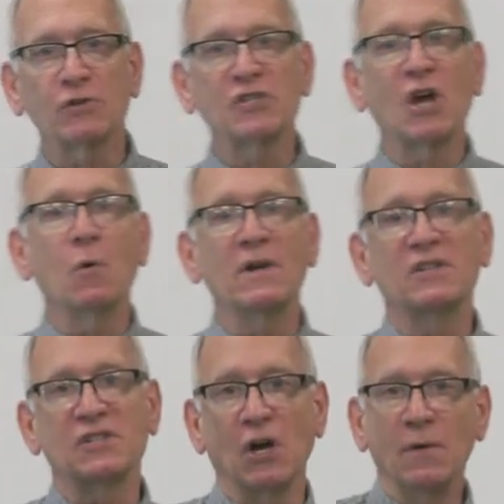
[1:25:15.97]
So and
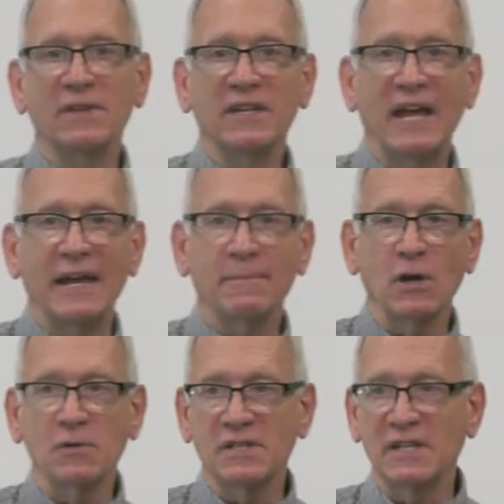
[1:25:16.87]
so, and the name
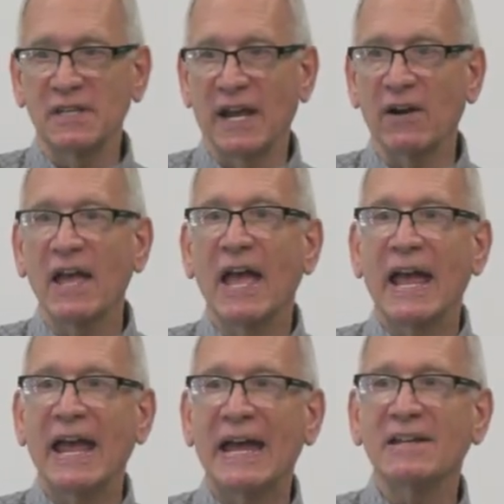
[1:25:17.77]
goes in there,
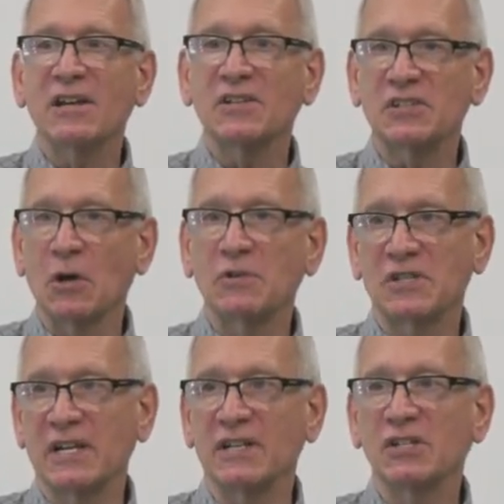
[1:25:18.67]
and
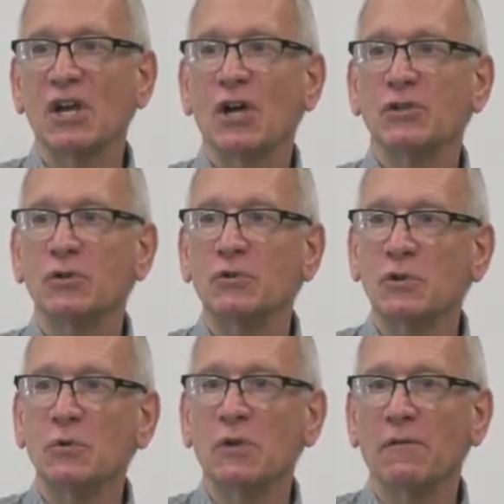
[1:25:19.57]
associates to
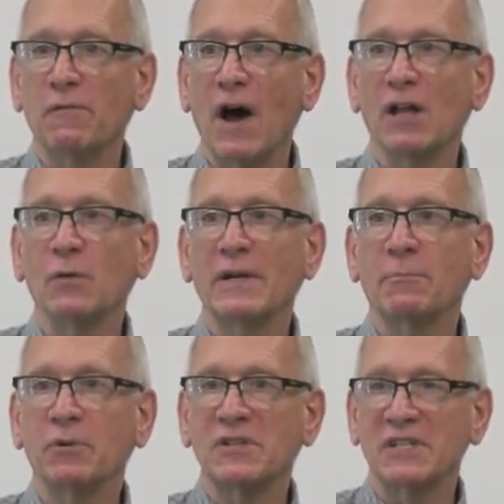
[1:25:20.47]
do the following
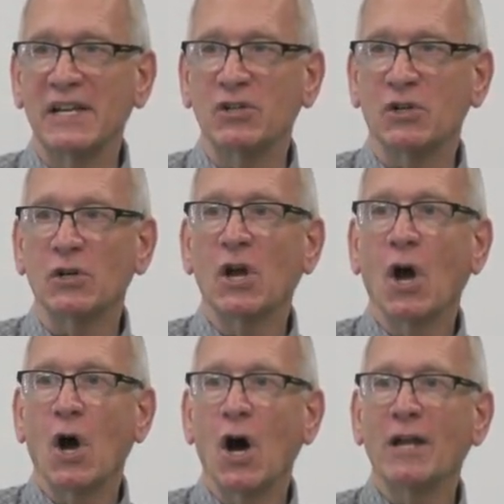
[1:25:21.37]
procedure
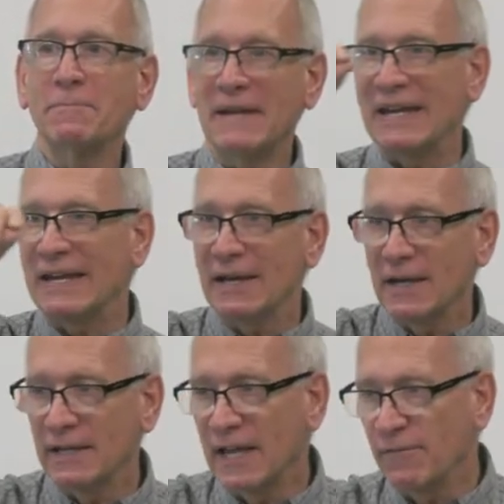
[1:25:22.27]
on me,
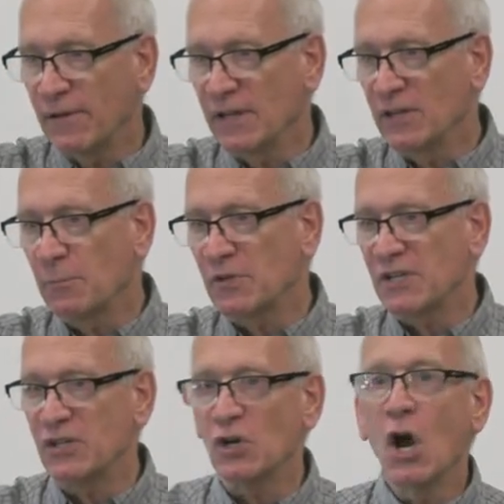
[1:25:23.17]
and they fill in the
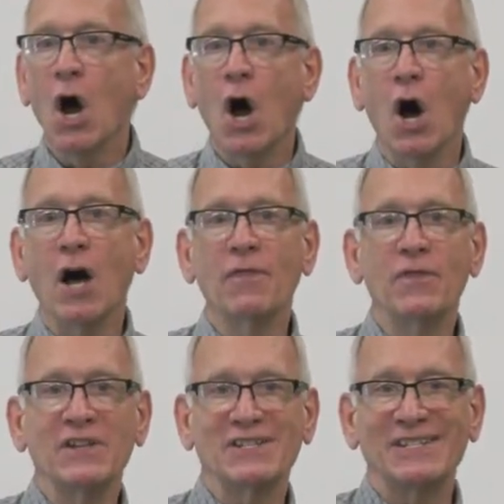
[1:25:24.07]
procedure, on
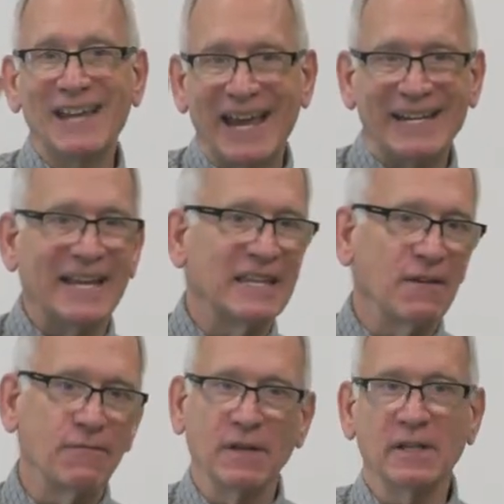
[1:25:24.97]
this date, and they
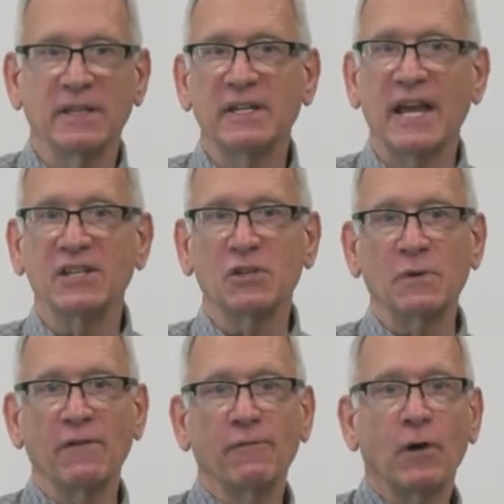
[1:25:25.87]
fill in the date. So
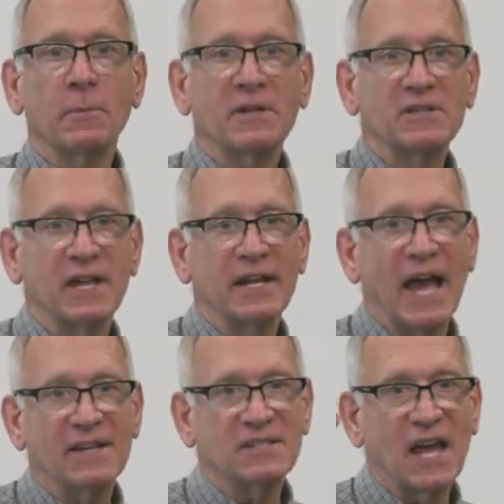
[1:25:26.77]
an informed consent
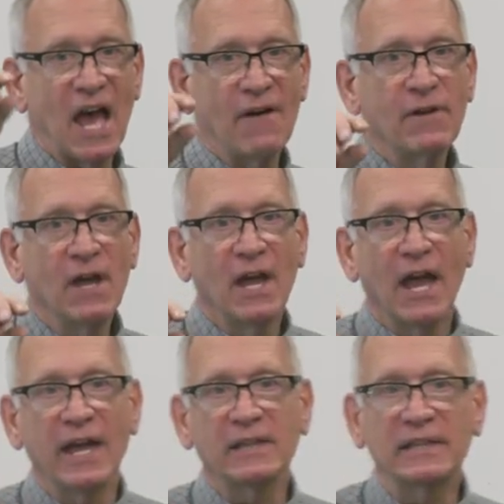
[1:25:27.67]
has to have
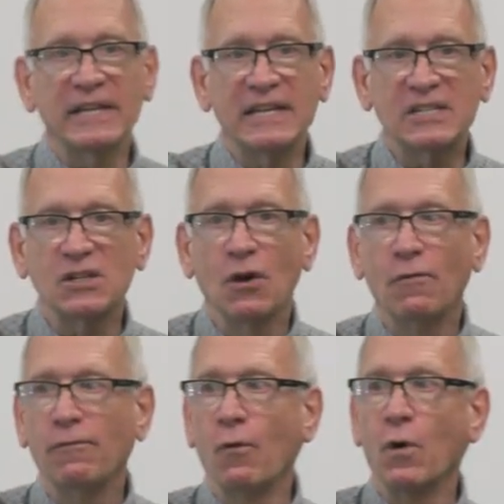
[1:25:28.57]
at least
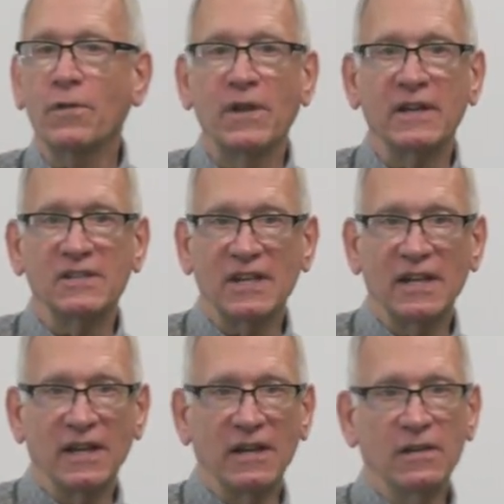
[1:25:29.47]
four things in
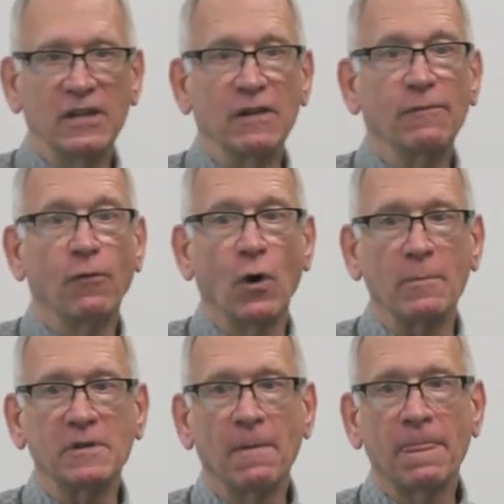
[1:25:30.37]
it, the informed.